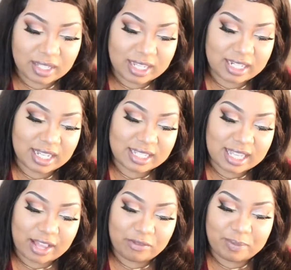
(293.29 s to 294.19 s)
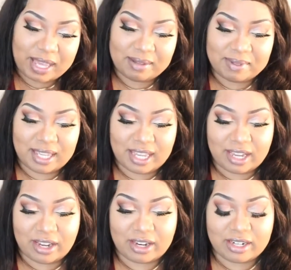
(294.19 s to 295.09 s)
It does have baby
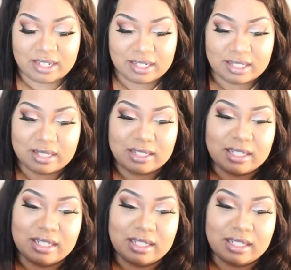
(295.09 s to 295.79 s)
hairs.